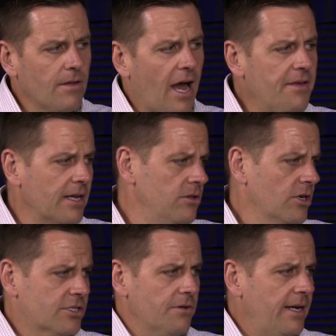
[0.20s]
I think it
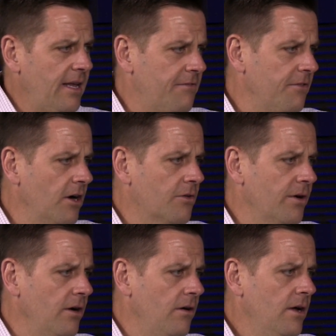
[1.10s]
looks great. That front
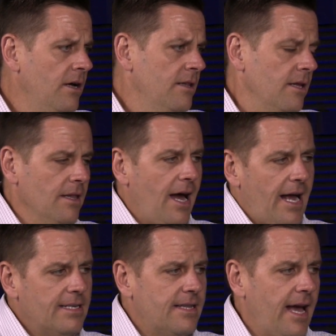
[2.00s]
grille, the
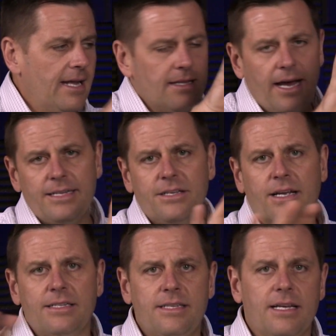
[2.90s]
lines, the headlights, you
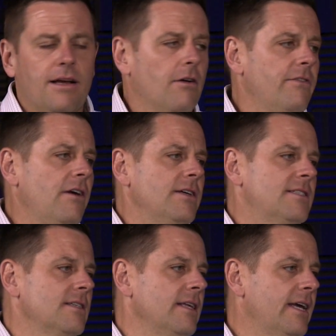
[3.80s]
can see are very
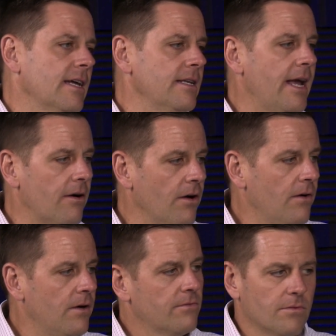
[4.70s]
sleek and
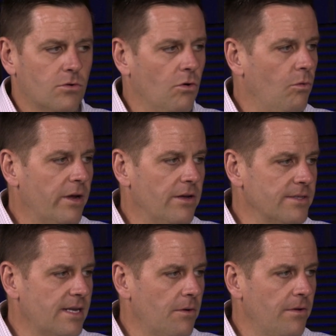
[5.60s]
narrow. Some cool
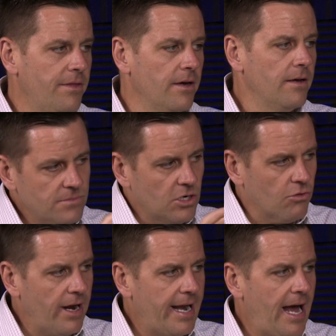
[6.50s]
wheels there with the
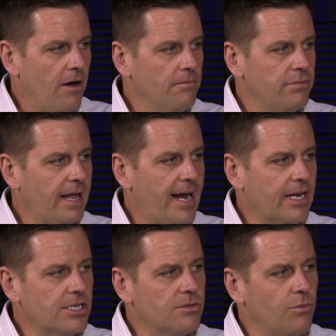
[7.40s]
grayed out
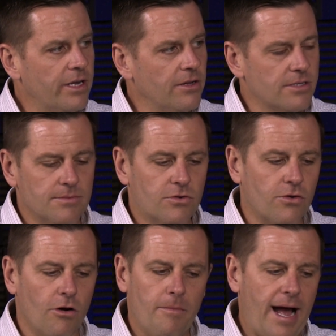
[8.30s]
blackish wheels, some
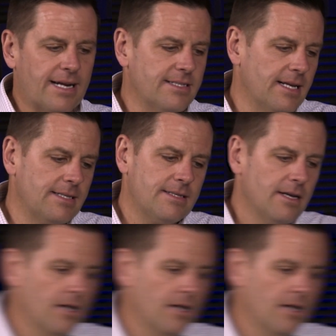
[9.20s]
chrome accents.